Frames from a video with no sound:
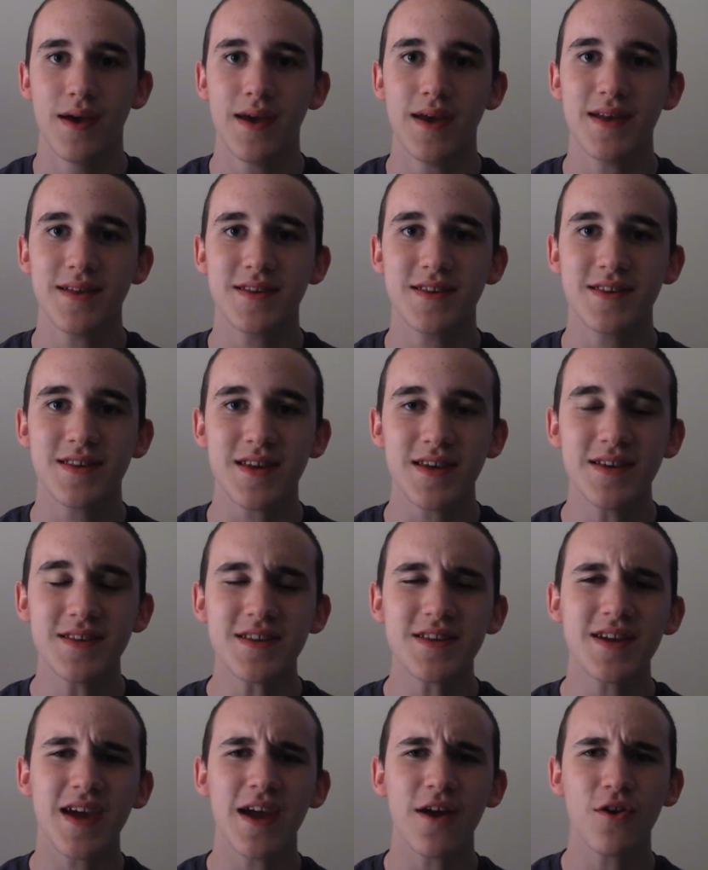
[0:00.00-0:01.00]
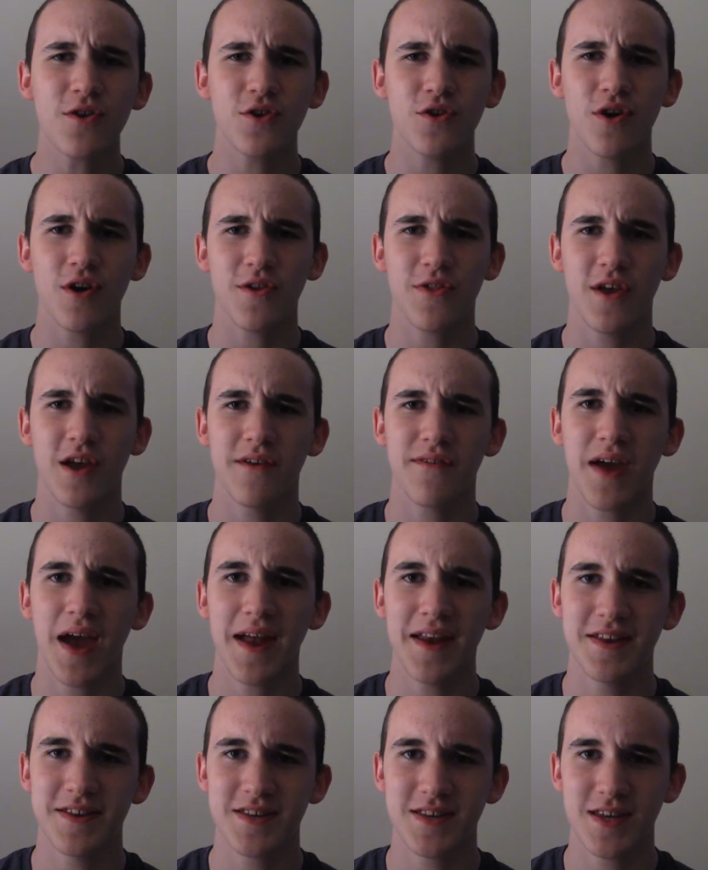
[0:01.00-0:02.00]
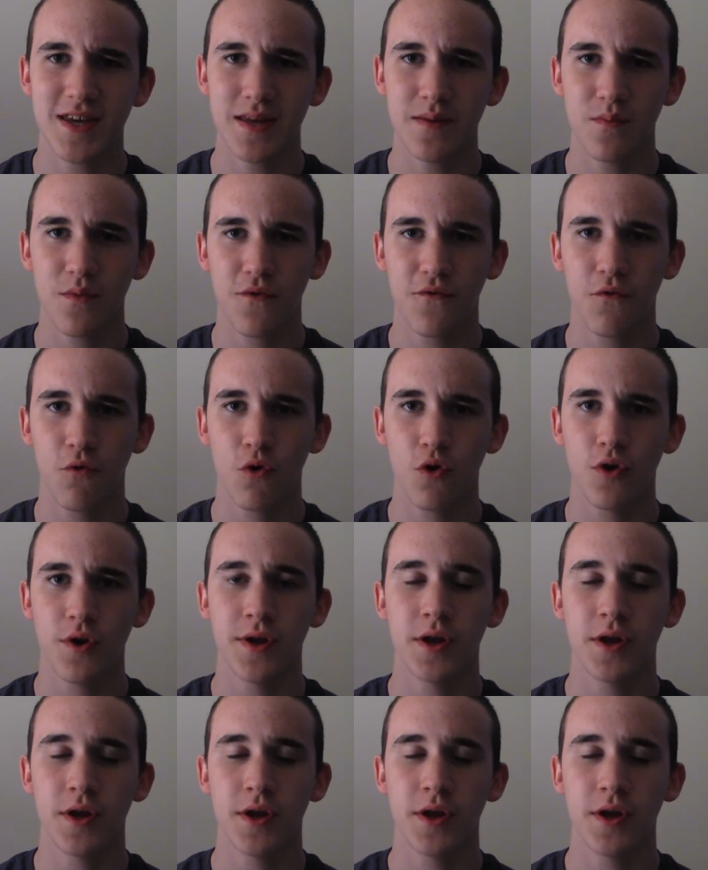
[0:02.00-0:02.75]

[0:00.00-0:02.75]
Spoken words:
it's a character arc that I've kind of seen before.